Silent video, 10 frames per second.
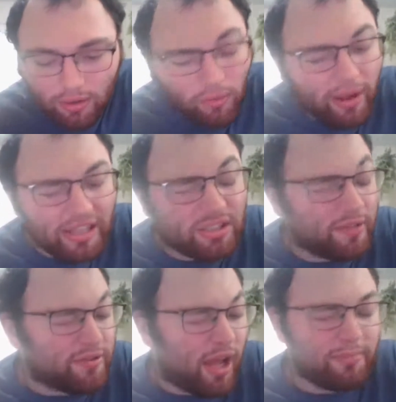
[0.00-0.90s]
Waste
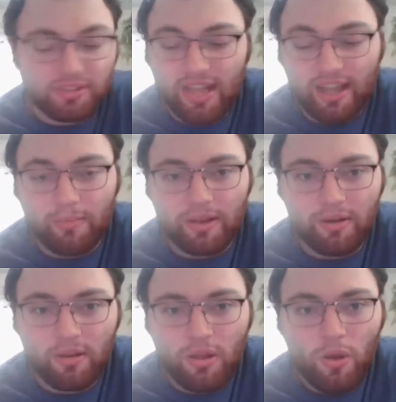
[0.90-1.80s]
of time segment.
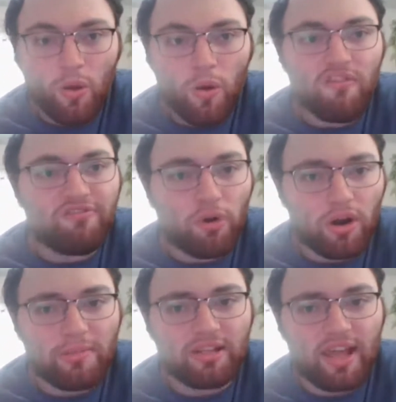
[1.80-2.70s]

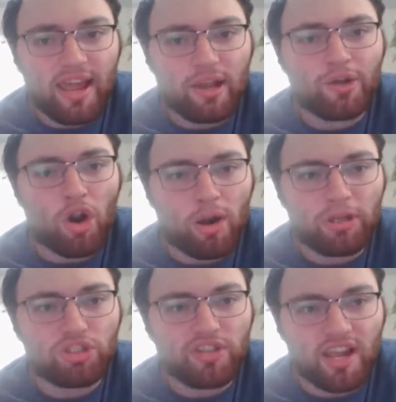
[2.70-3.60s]
Formulaic
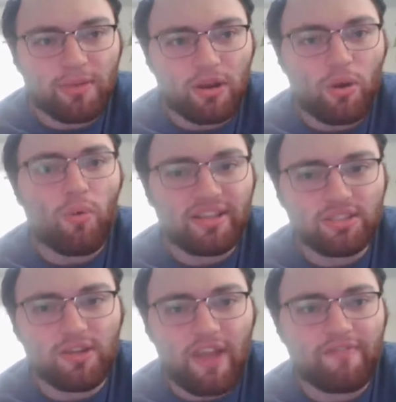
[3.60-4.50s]
garbage segment.
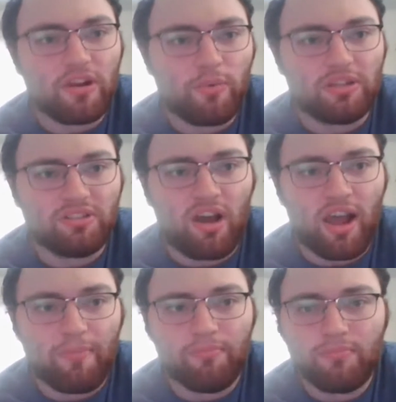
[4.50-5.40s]
Waste of everyone's
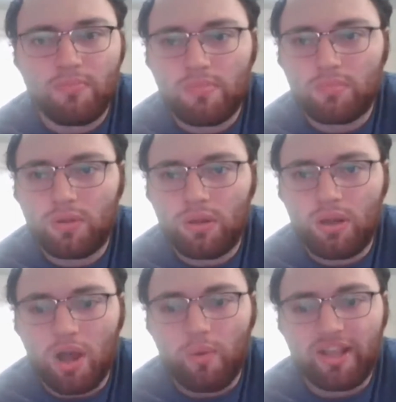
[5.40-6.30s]
time.
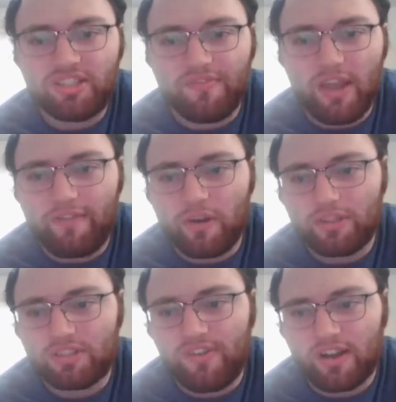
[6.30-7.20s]
A waste of
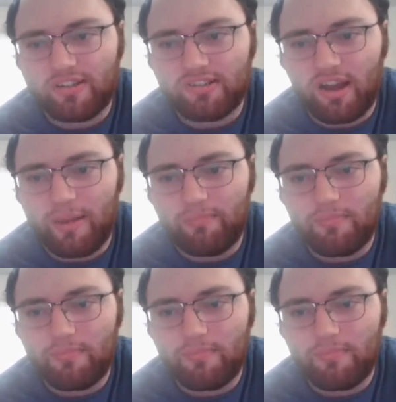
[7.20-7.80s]
everyone's fucking time.